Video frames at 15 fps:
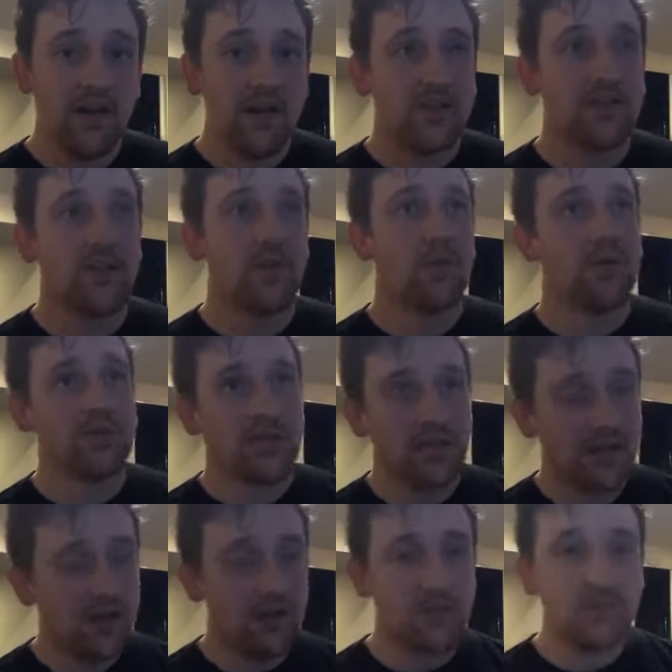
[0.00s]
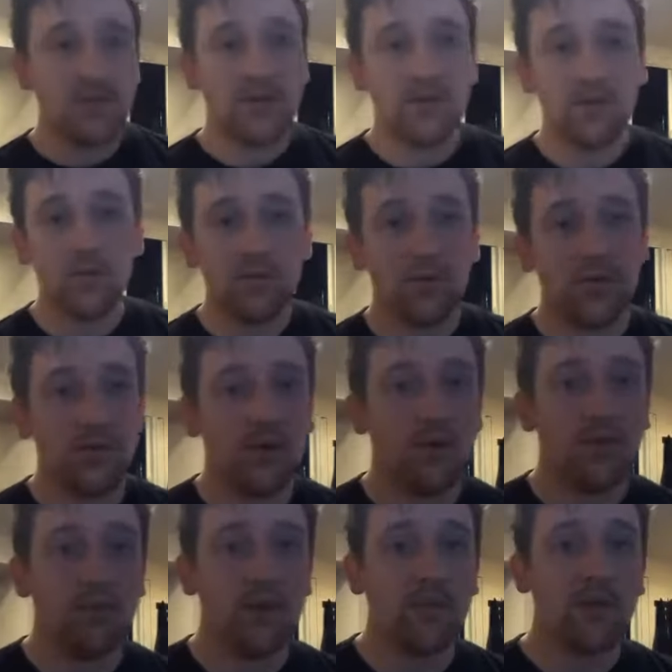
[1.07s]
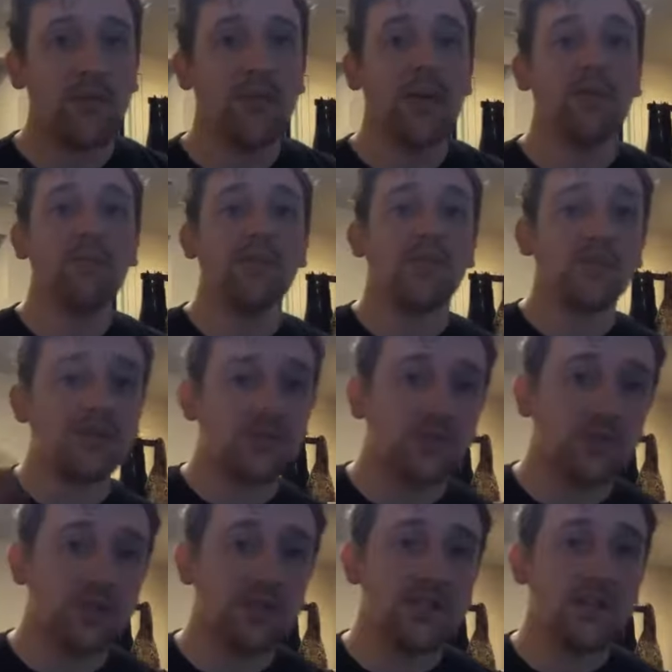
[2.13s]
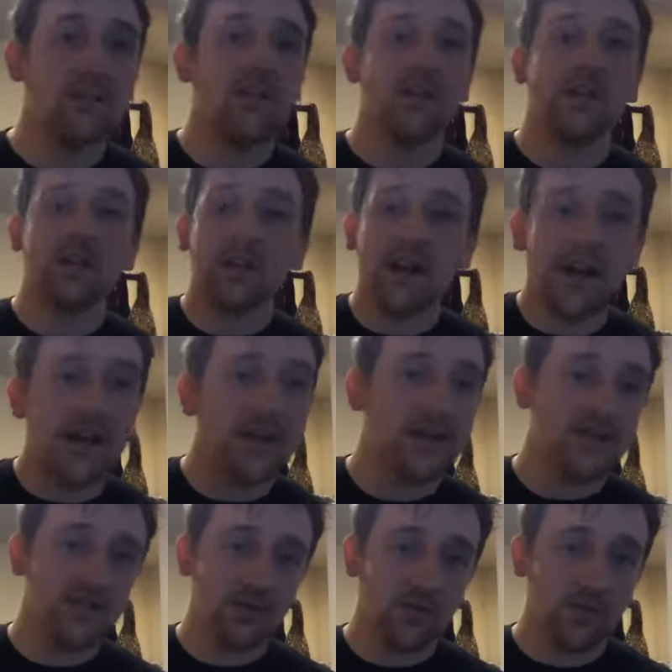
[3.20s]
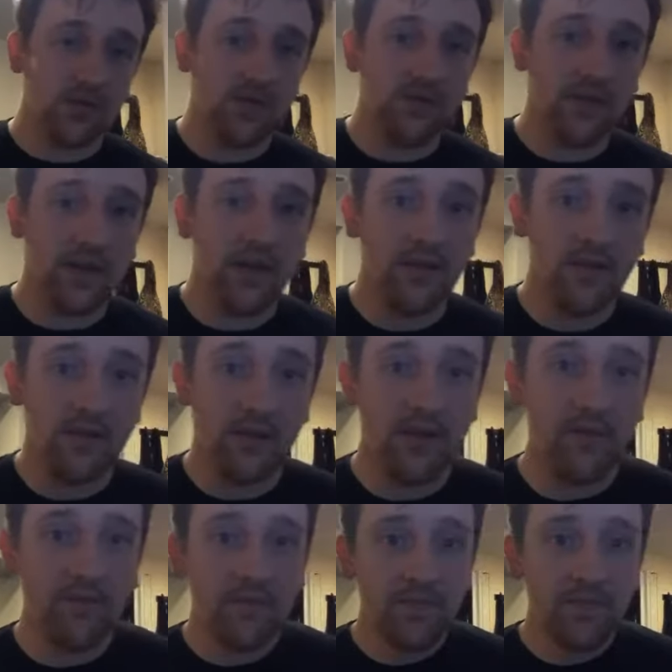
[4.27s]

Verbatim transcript: And so once again, it goes back to you put the, all the blame on them, but those who accept it, God gets the glory for that, right?